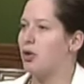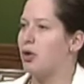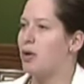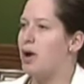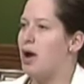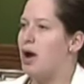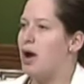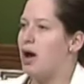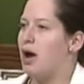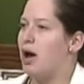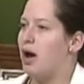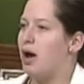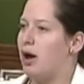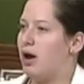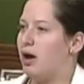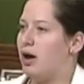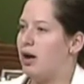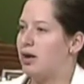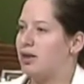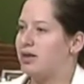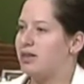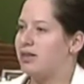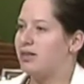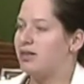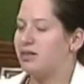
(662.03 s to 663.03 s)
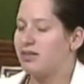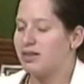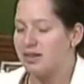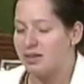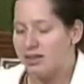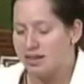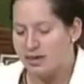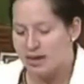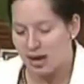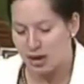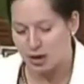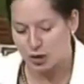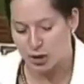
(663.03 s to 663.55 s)
bill,
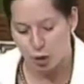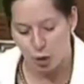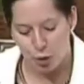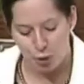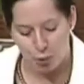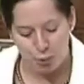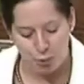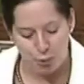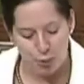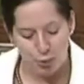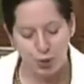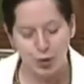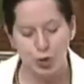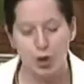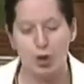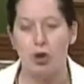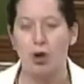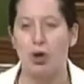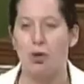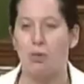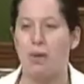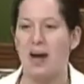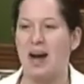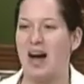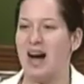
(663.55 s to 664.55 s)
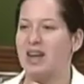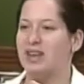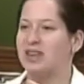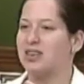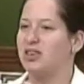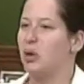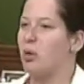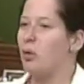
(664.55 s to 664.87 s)
that is part